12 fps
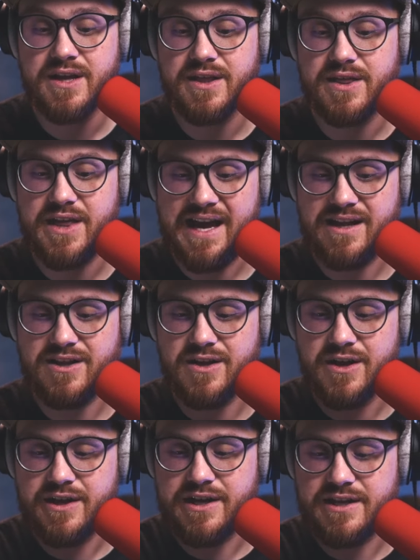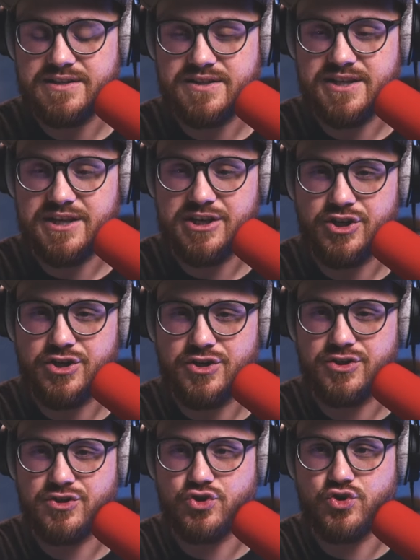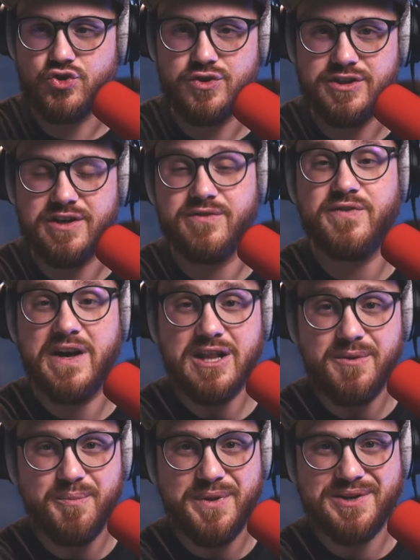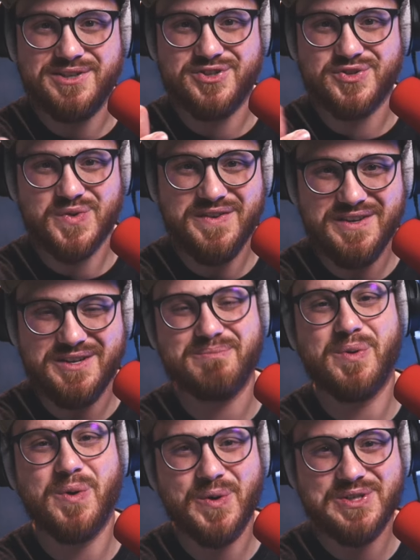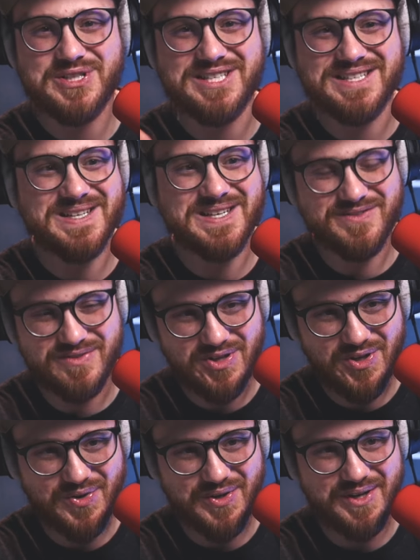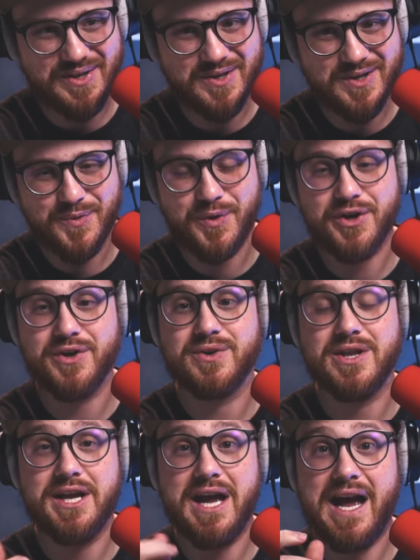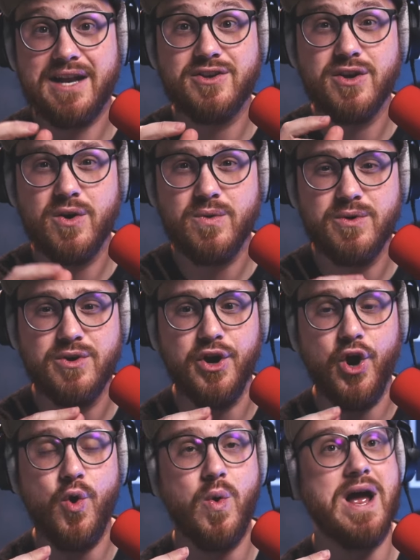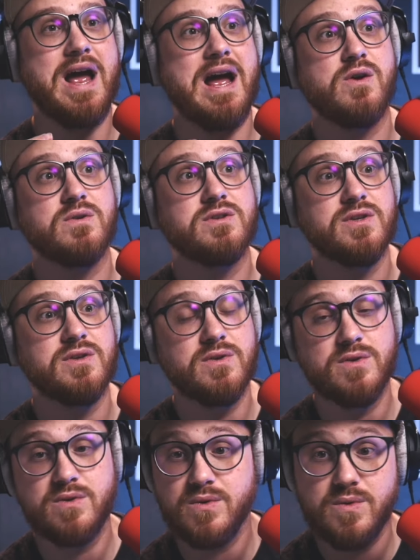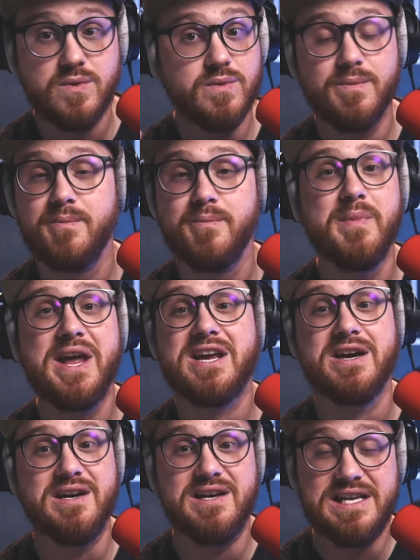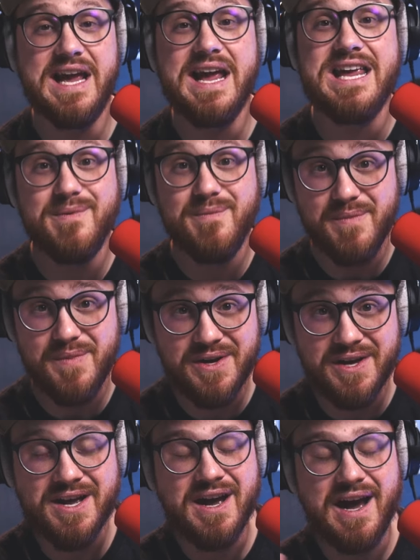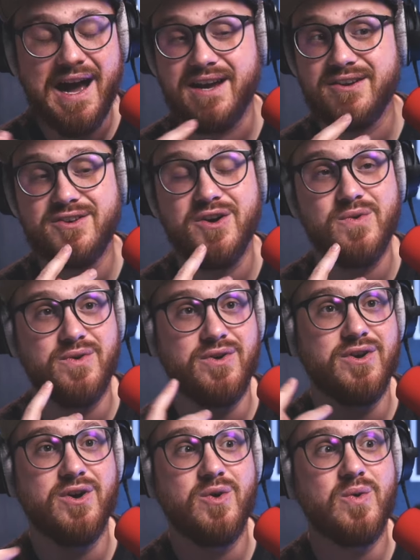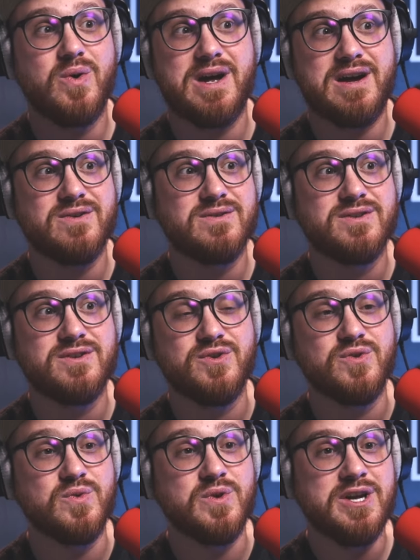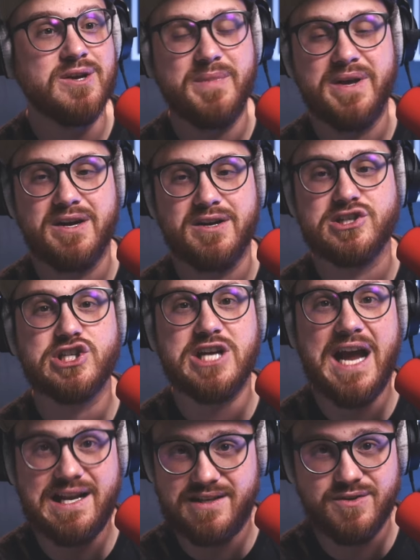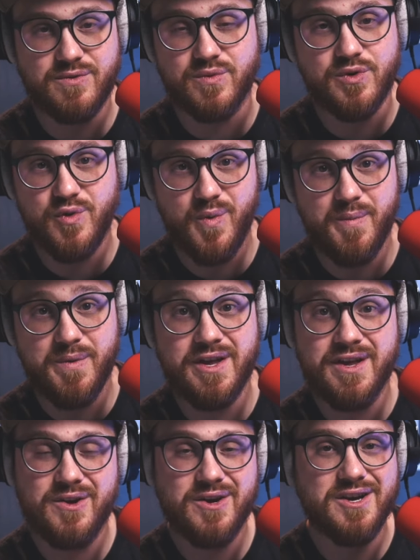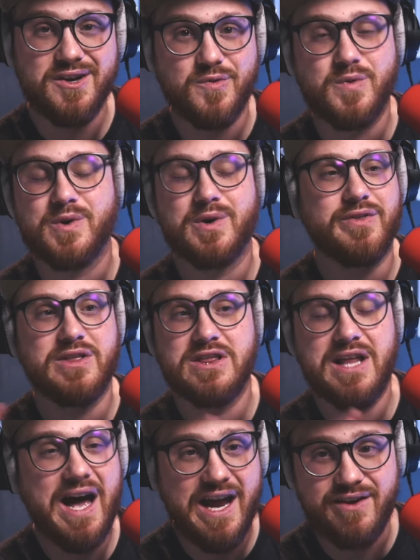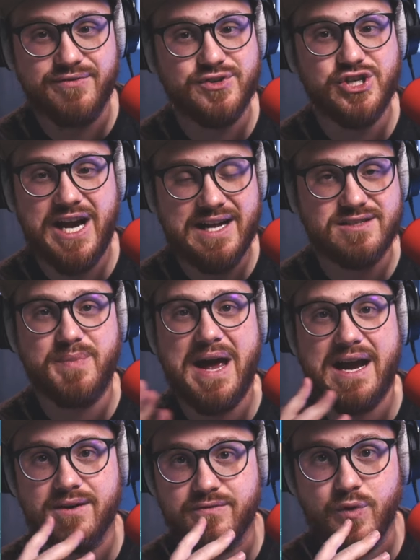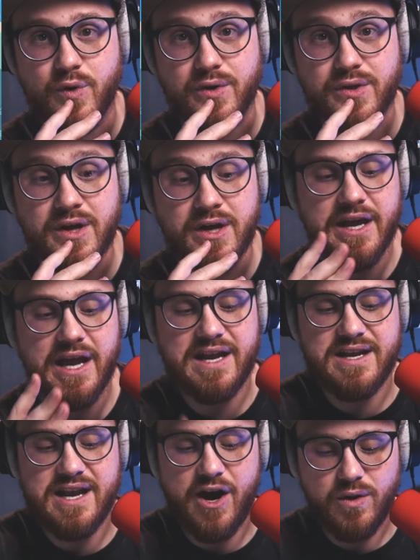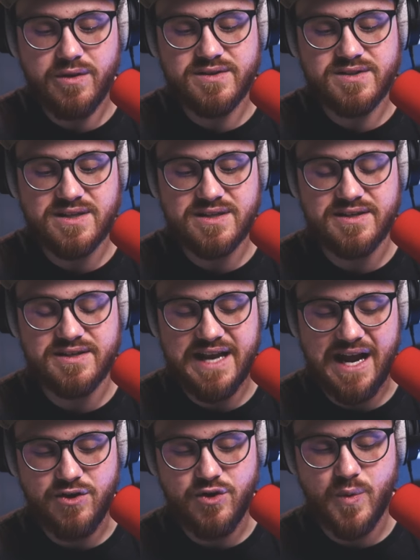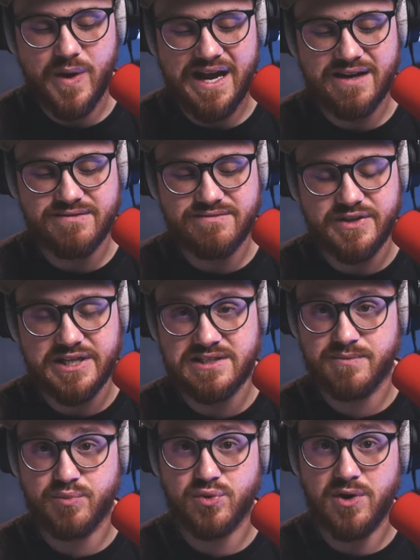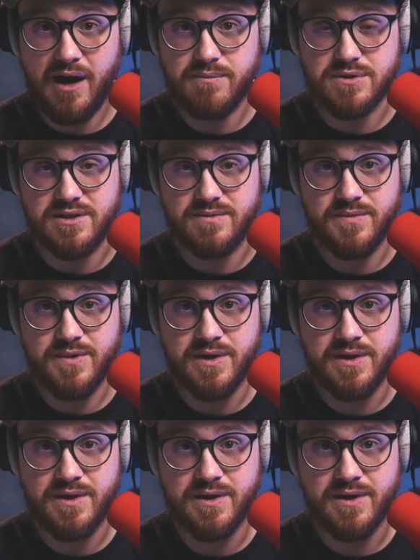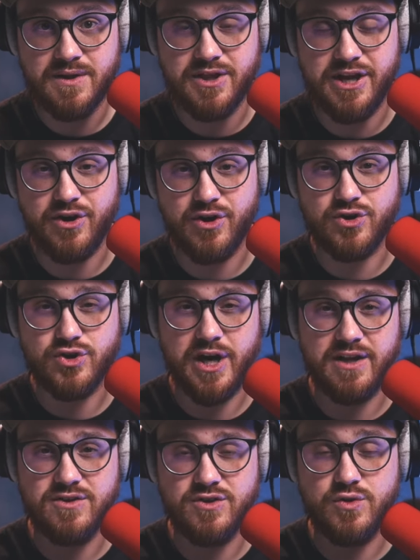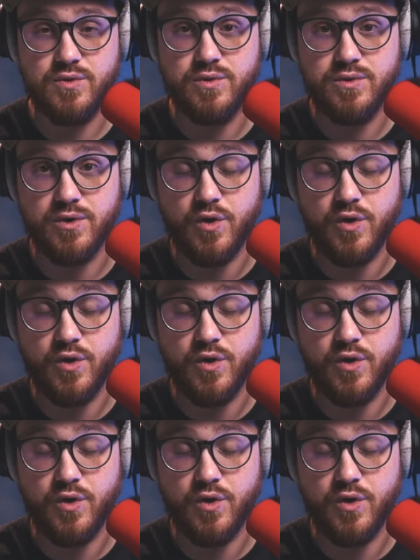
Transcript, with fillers: that is the development driven portion of learning where you're like, I don't know how to make a game. I don't know how to make a chat room uh, with live chats back and forth. And all of a sudden, now you have this problem that you're trying to